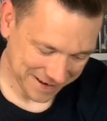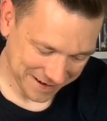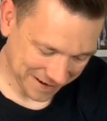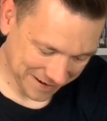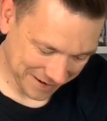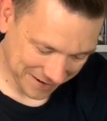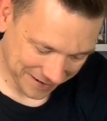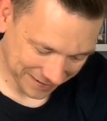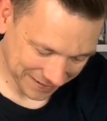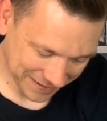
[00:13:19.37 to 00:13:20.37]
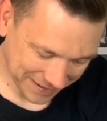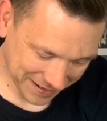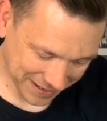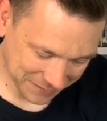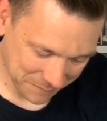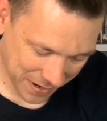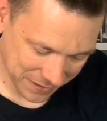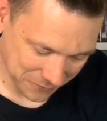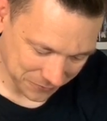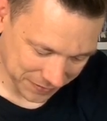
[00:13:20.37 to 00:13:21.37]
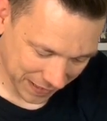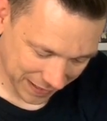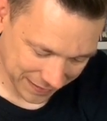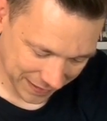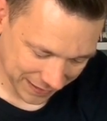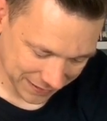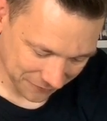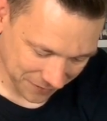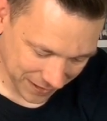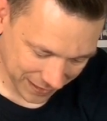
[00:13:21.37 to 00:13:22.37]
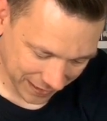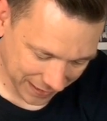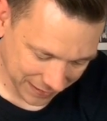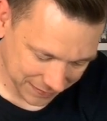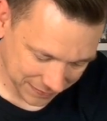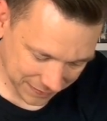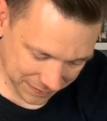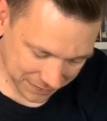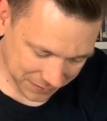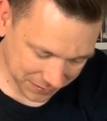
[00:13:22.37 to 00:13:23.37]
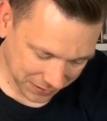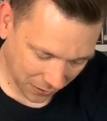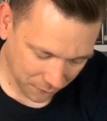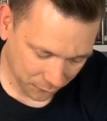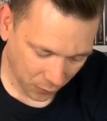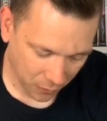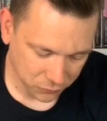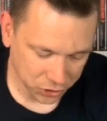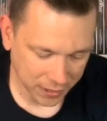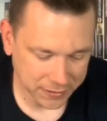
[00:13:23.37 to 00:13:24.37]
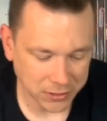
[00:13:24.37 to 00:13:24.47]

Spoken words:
Oh, that's mental seeing these. It really is. Just going for old Jason